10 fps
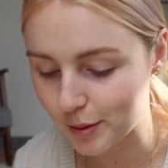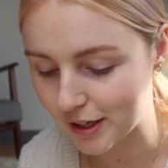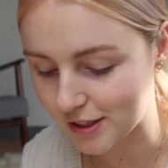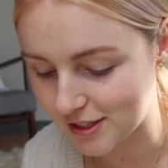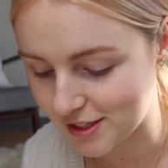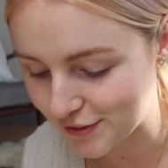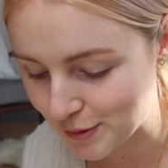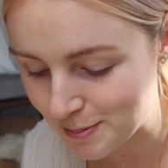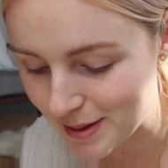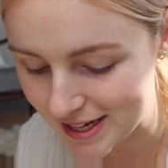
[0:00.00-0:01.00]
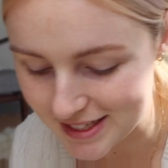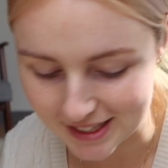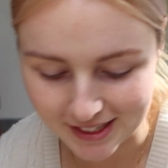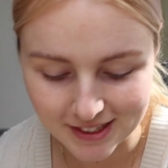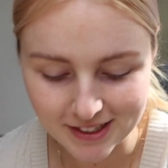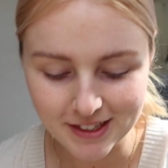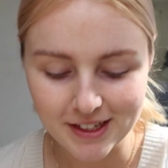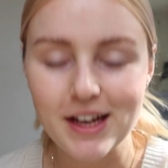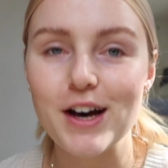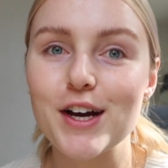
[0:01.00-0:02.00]
Oh my gosh, this stuff's amazing.
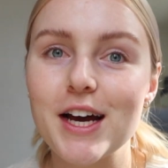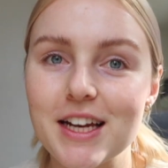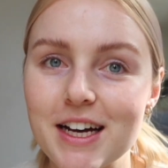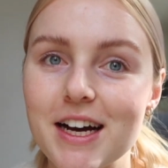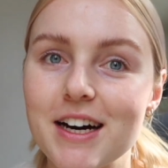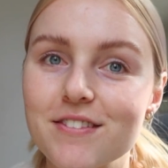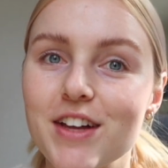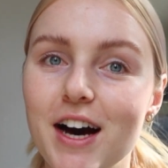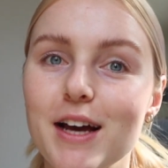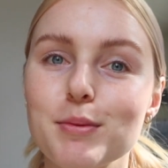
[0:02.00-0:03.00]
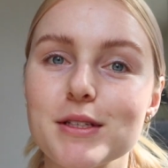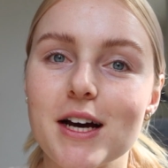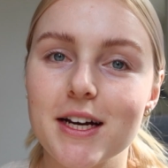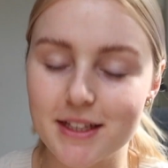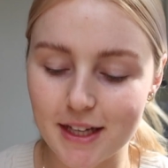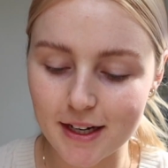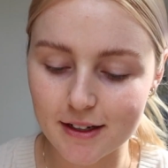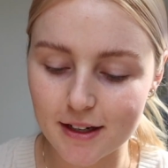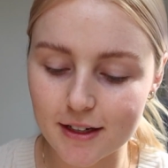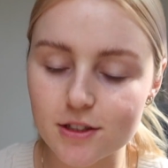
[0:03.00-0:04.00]
Okay, the hype is kind of
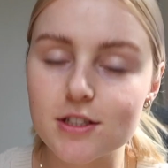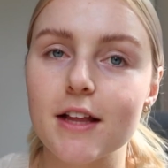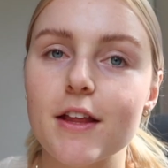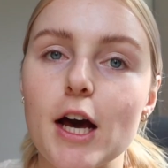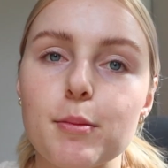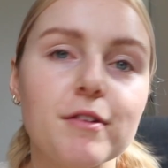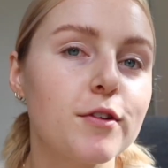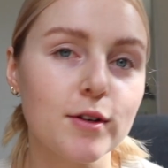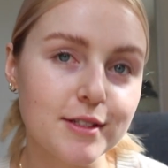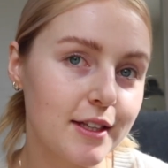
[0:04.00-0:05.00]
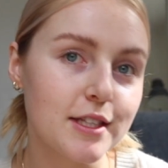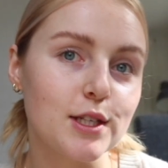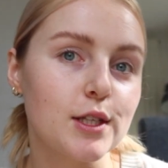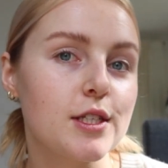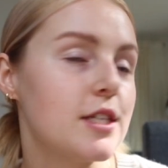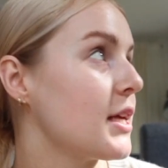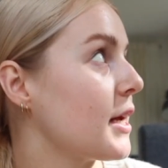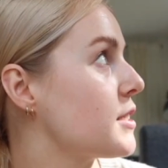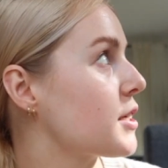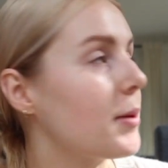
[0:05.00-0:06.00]
there. I understand the hype, and of course the sun's
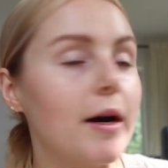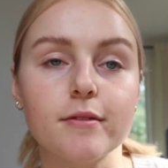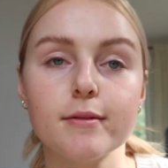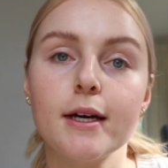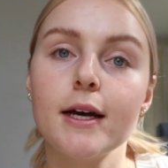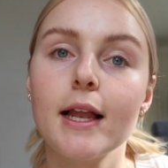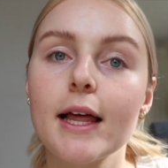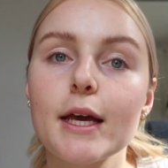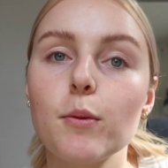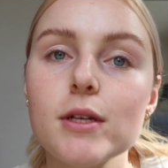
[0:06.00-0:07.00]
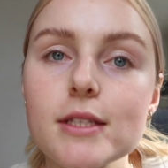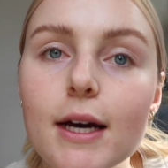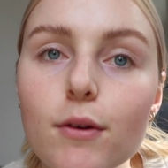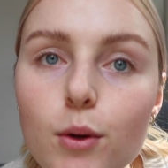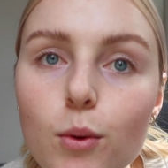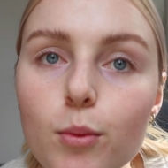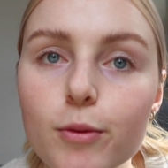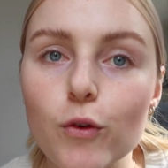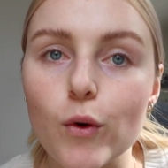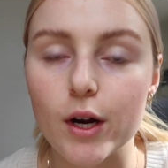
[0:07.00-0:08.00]
decided to come out. It wasn't out all
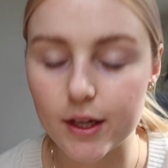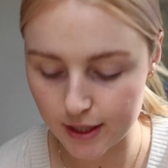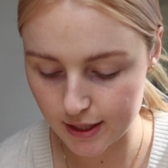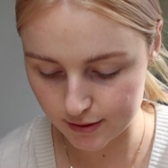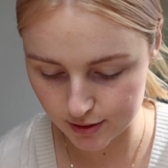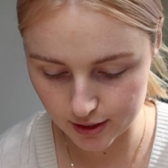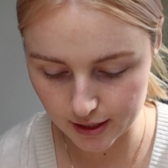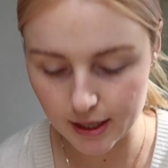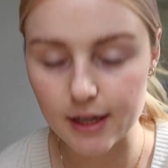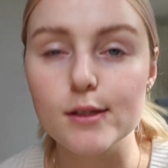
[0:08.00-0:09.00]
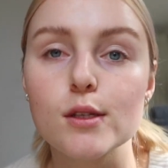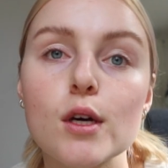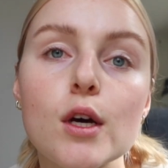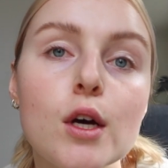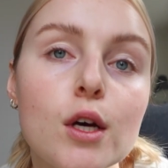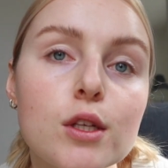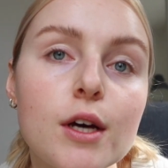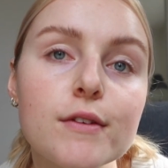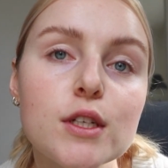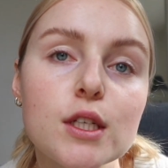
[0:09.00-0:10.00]
before, and then now suddenly it has. So
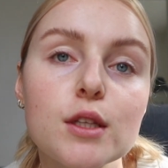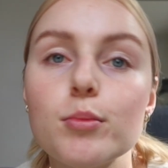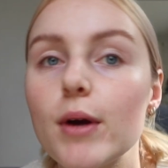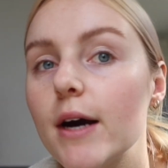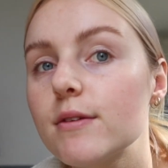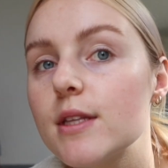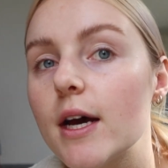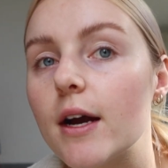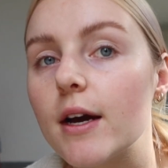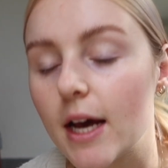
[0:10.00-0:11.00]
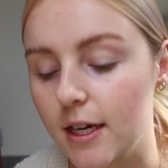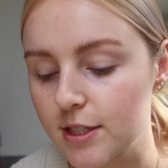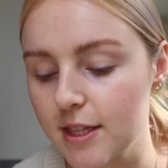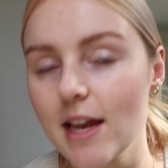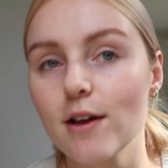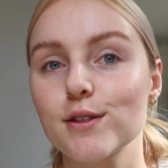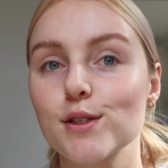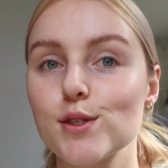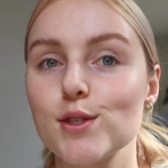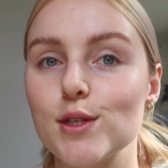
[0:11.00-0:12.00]
I've just done the brows there, and actually they
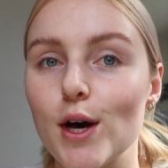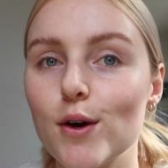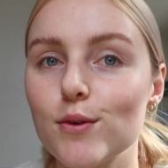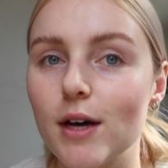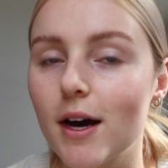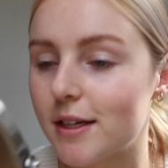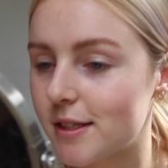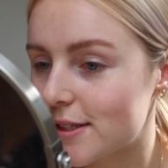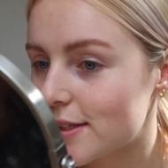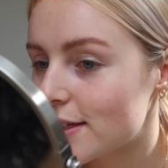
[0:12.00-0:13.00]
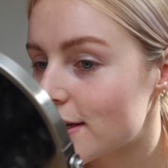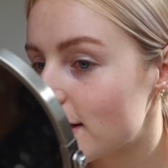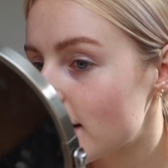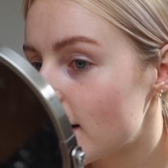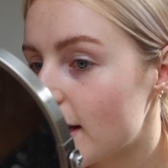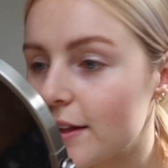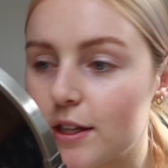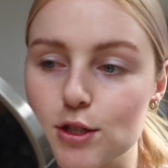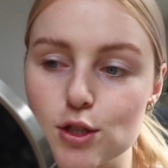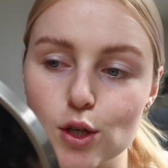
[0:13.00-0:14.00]
look so nice.
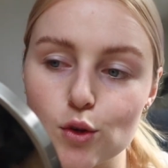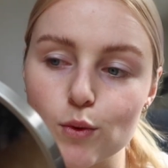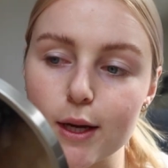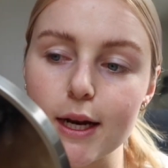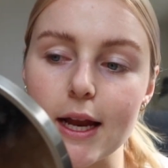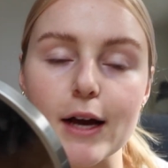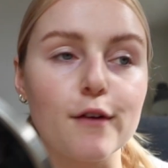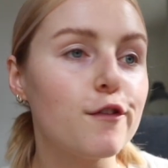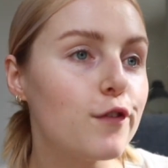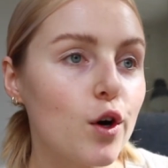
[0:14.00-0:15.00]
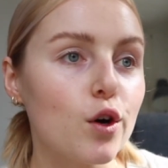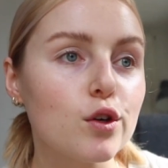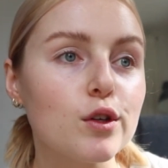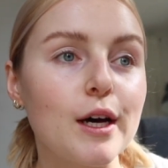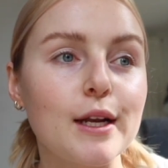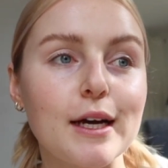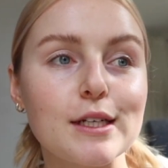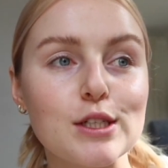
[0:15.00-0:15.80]
They just look really full and